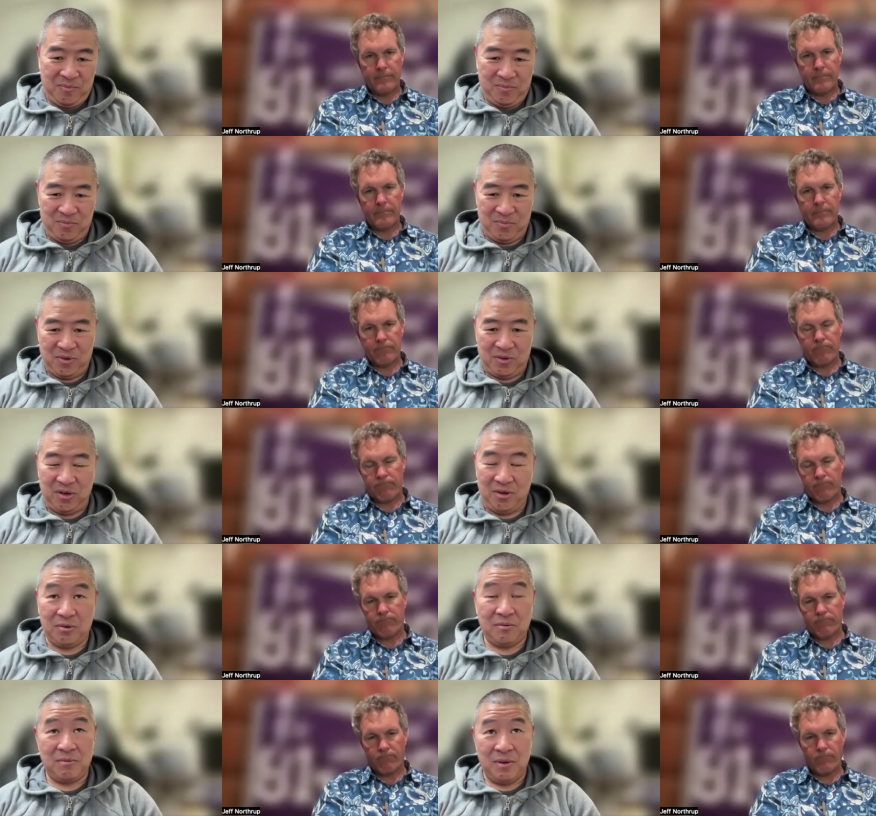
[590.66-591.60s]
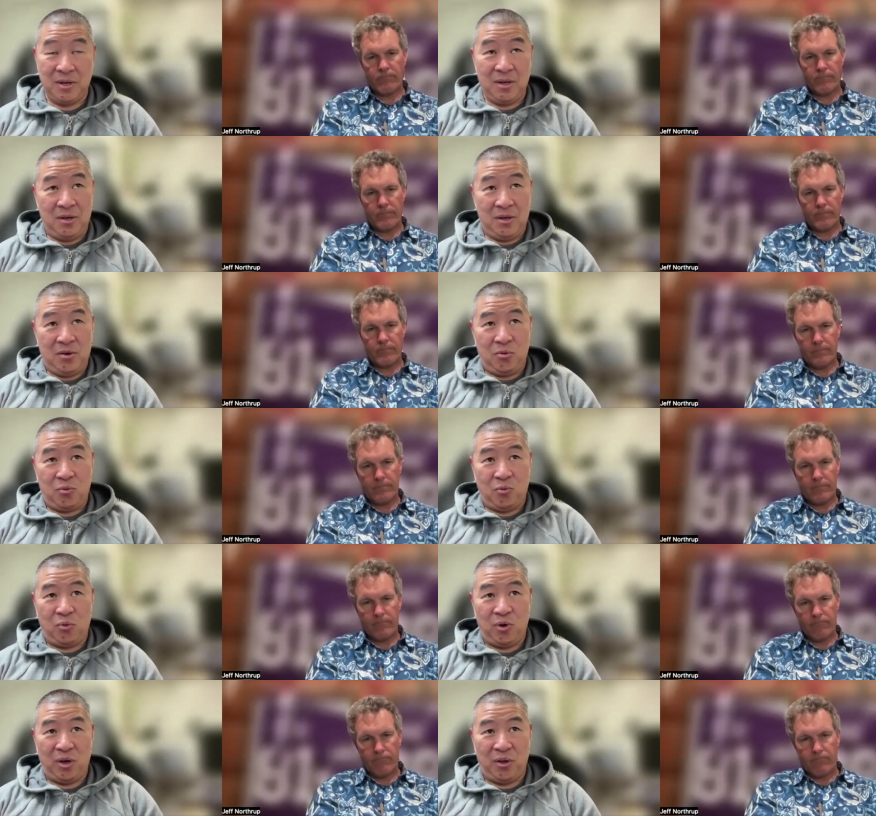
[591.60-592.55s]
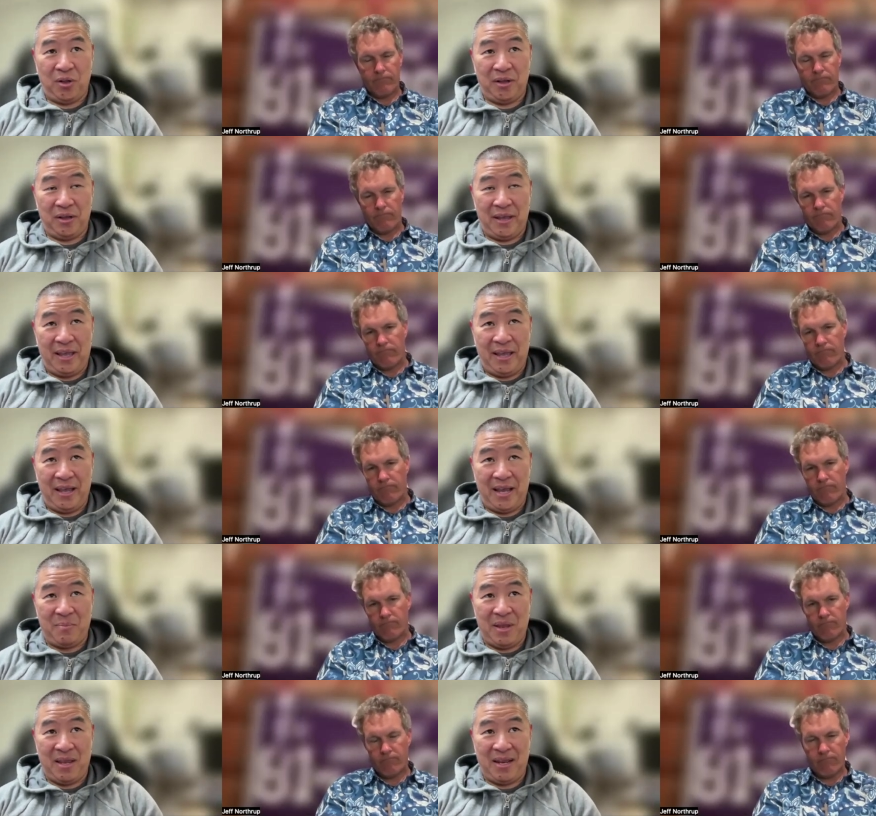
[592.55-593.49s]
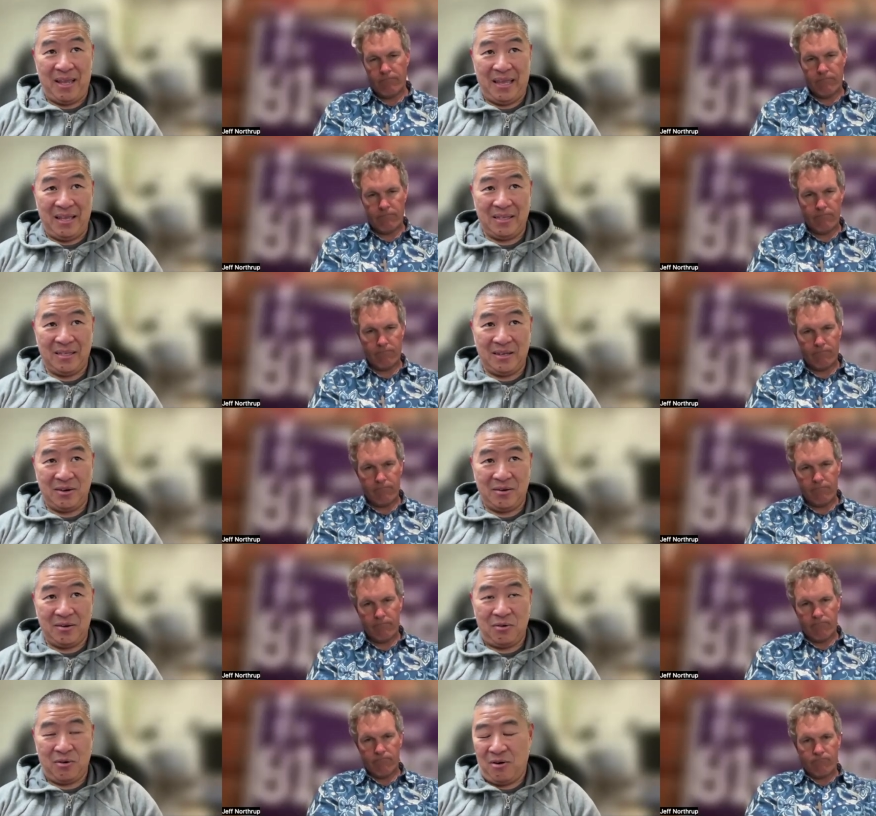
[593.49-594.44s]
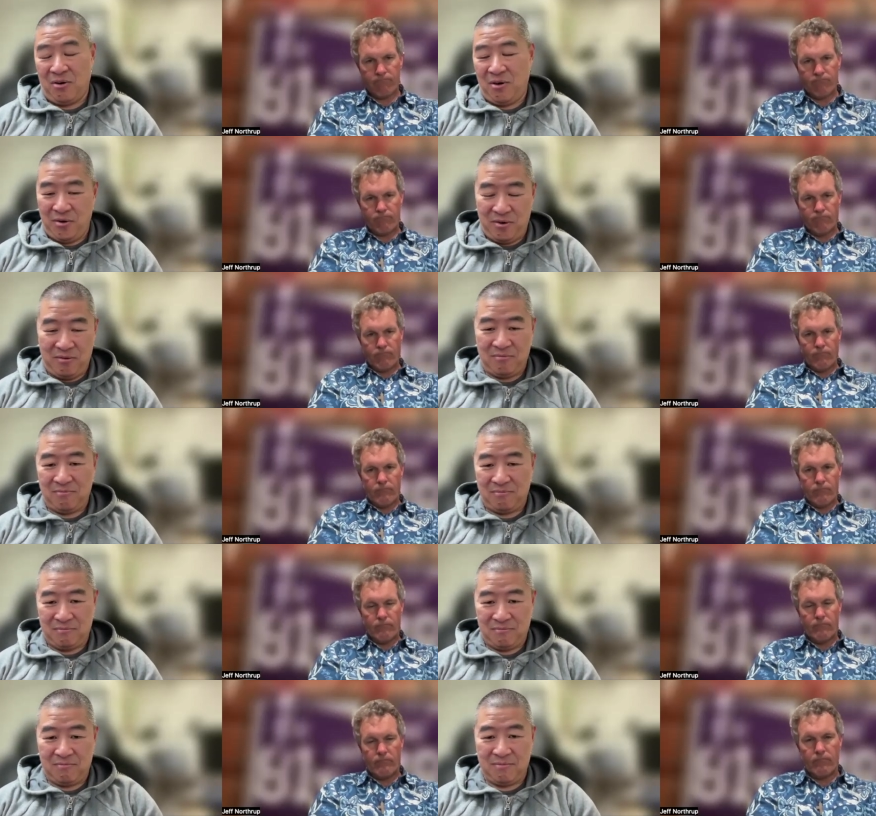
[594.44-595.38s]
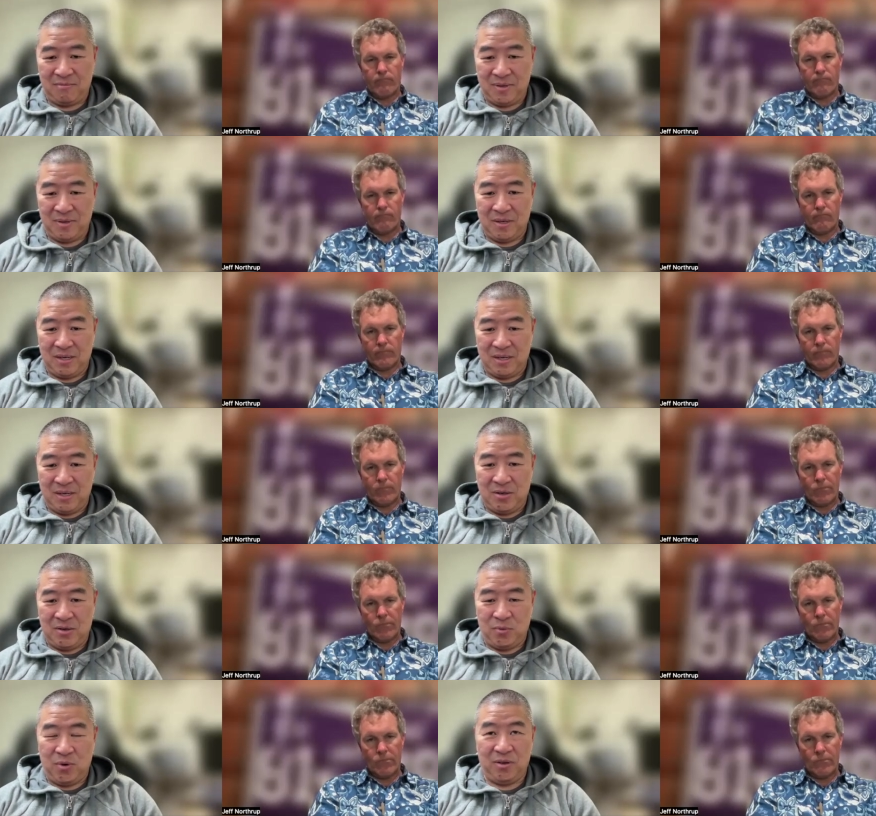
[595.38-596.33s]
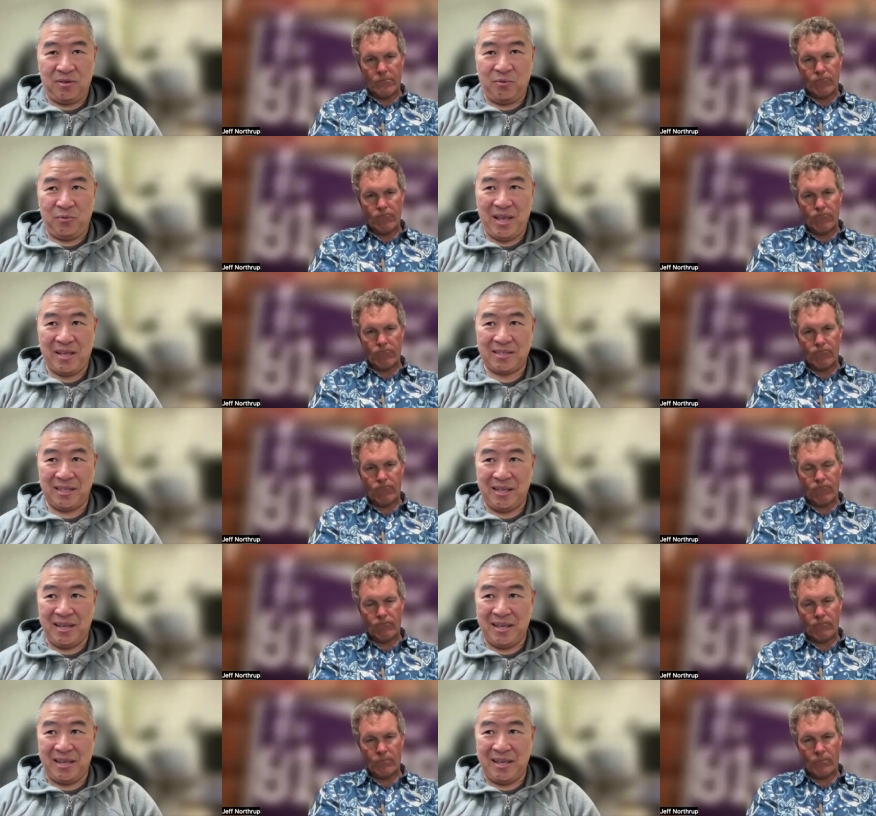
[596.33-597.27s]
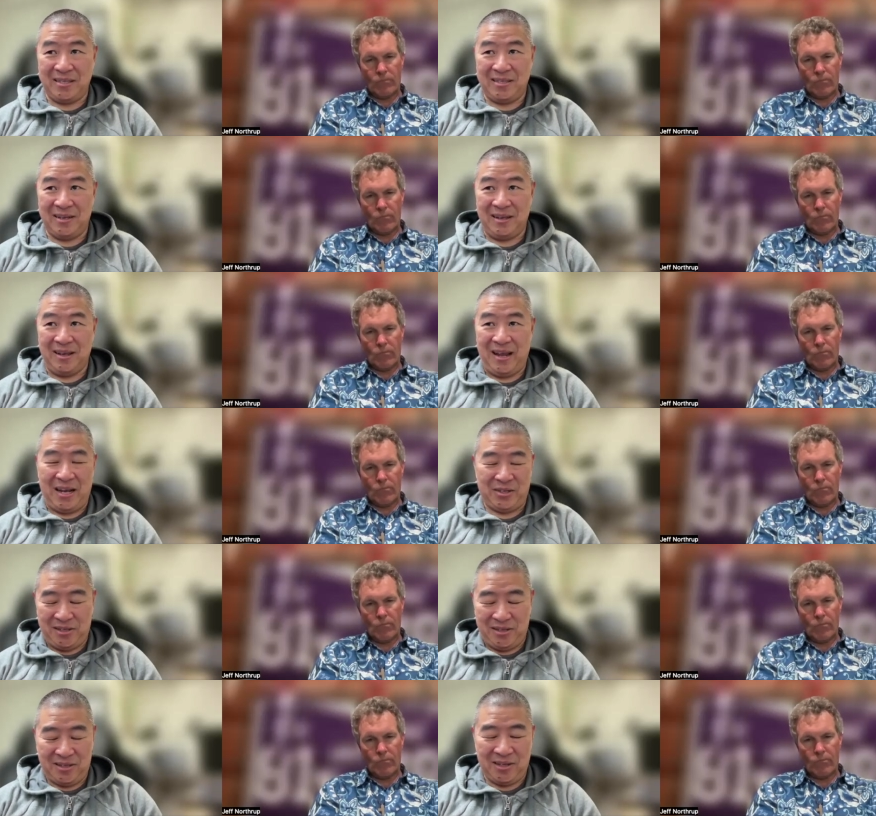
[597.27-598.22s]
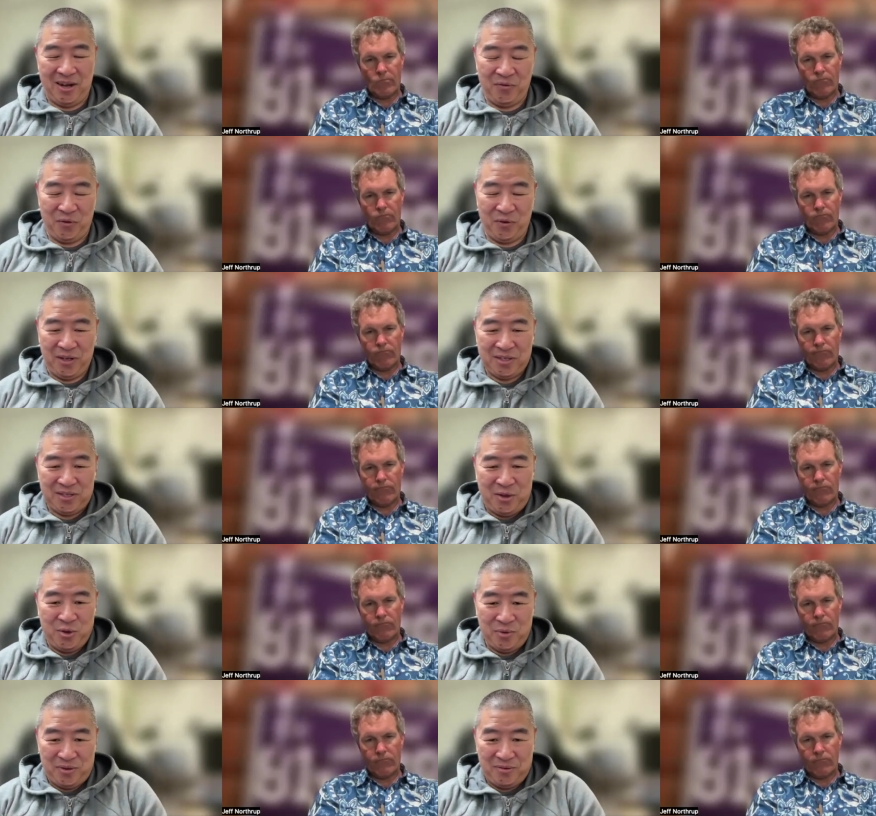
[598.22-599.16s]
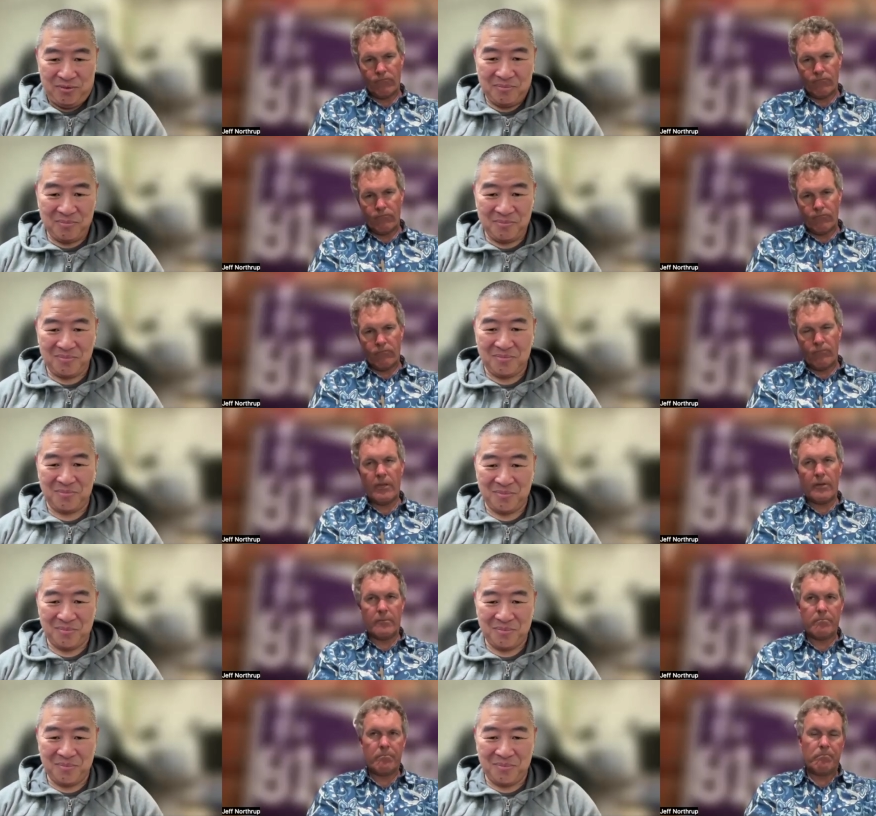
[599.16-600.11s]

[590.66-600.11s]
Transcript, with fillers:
Speaker 1: So will AI make it easier or harder? Well, the weakest link isn't actually the software; it's the humans. Yeah.